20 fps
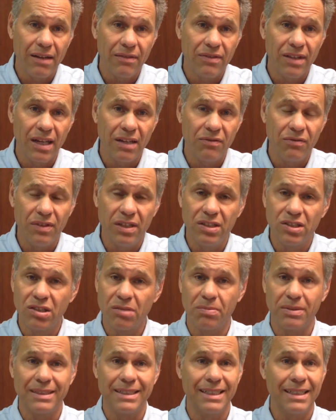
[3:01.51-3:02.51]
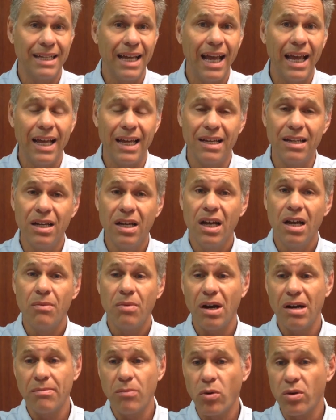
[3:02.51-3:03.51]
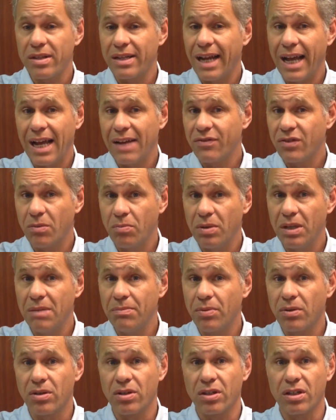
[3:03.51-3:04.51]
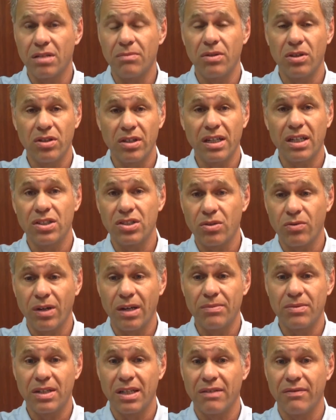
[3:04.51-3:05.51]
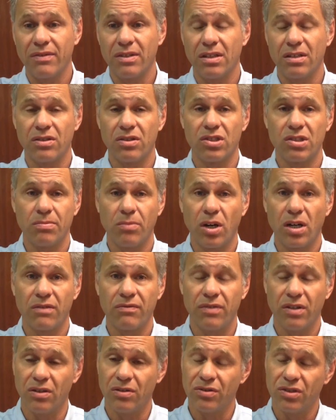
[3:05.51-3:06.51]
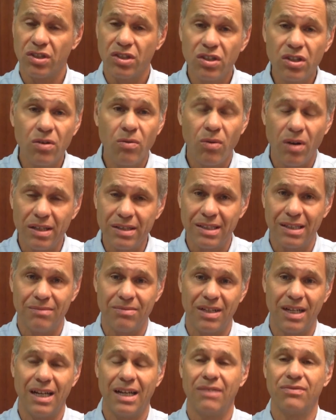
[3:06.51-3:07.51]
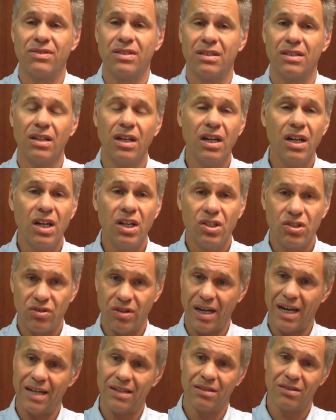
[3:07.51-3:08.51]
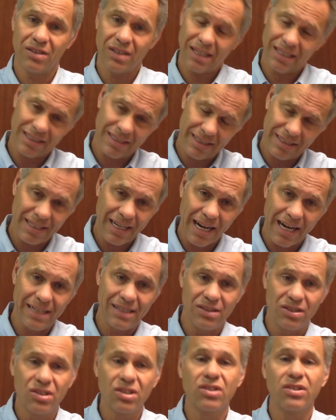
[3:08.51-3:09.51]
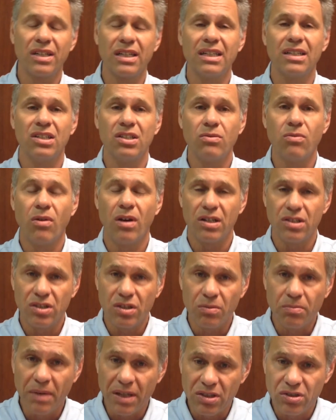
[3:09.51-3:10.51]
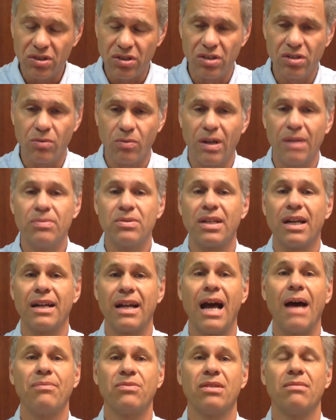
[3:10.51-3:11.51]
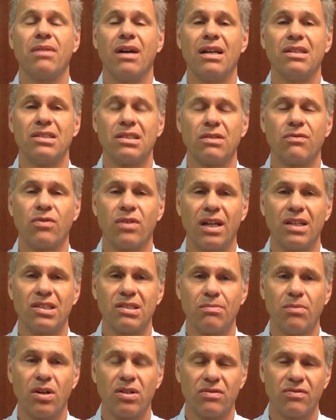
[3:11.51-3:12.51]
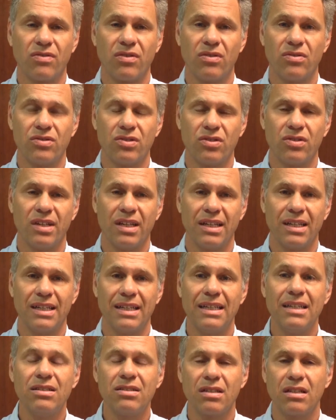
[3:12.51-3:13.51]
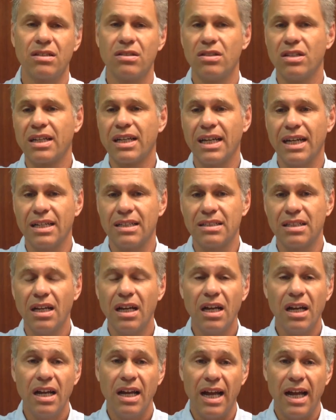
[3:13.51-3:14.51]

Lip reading: have that feature, but today, probably more than half the people are going to be looking at your website via their smartphones. So you don't want them to have to try to look at this tiny screen. You want make sure your website optimizes for that smartphone so they can easily look at